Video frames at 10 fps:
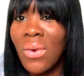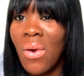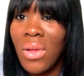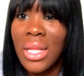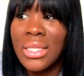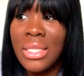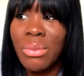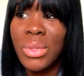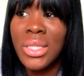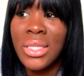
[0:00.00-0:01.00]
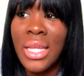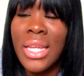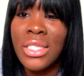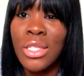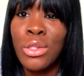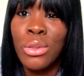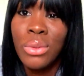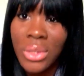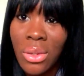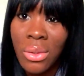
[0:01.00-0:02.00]
All I did was dance to 2
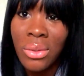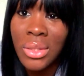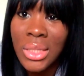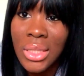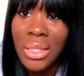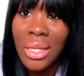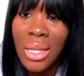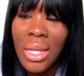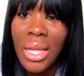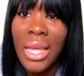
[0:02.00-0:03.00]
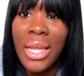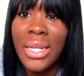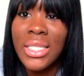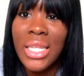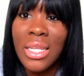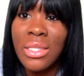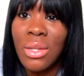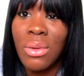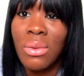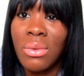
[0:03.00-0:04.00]
songs. And the second
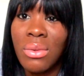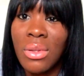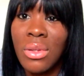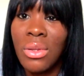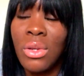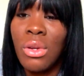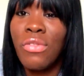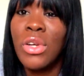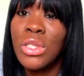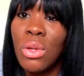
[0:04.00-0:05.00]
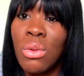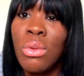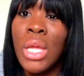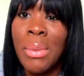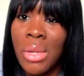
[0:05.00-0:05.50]
song, the first song you keep